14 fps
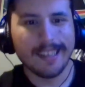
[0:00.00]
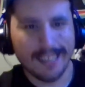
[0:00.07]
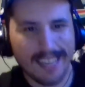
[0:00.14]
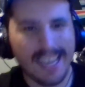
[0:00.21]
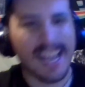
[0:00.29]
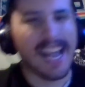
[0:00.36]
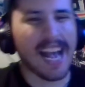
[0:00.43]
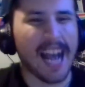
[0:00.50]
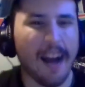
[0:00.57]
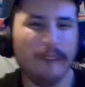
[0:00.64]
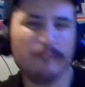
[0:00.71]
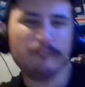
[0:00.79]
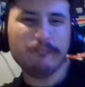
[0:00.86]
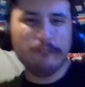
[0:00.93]

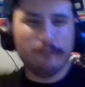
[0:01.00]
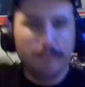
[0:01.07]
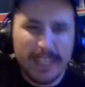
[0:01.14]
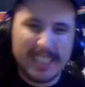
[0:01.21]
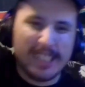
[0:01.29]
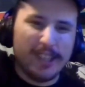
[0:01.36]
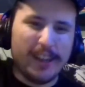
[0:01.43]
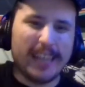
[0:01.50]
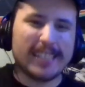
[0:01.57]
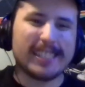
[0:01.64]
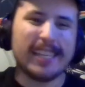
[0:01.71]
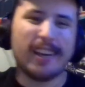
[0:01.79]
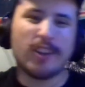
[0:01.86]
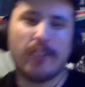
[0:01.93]
Yeah! Listen to that
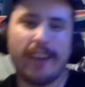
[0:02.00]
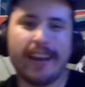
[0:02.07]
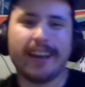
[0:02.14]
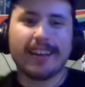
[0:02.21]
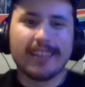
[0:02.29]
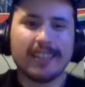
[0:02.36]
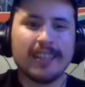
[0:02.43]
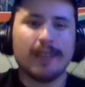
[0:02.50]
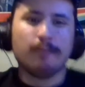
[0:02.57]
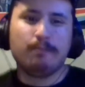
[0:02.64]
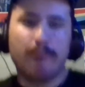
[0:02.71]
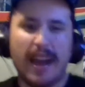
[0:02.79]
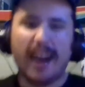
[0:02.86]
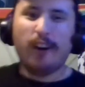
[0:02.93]
soundtrack!
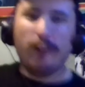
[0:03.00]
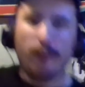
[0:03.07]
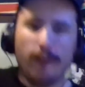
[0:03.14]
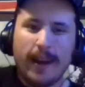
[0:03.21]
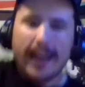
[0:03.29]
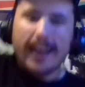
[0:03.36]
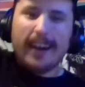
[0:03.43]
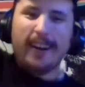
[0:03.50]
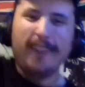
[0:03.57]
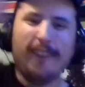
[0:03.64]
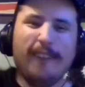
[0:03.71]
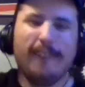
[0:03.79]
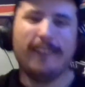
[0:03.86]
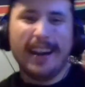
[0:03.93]
Bow
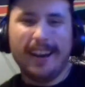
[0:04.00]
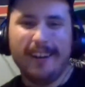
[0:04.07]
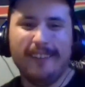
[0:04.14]
wow